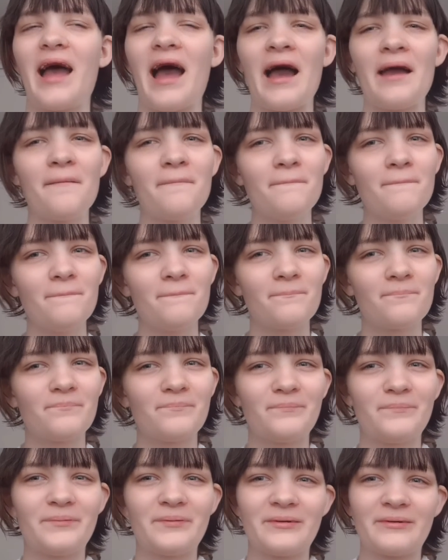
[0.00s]
I'm
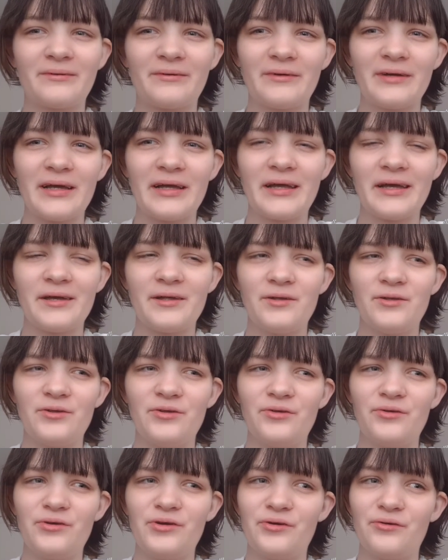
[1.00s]
pretty
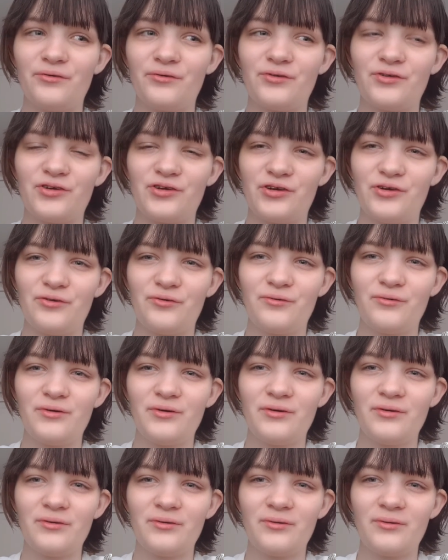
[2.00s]
new
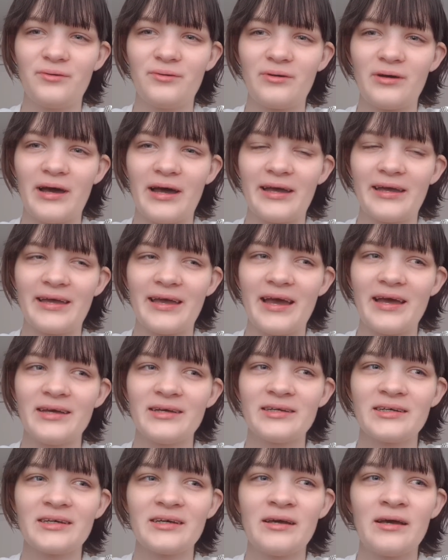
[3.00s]
too, I
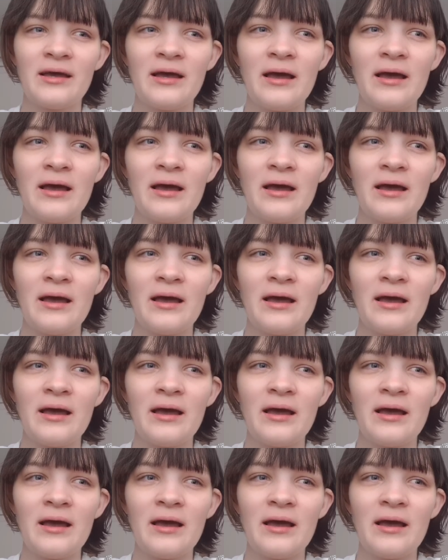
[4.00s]
guess.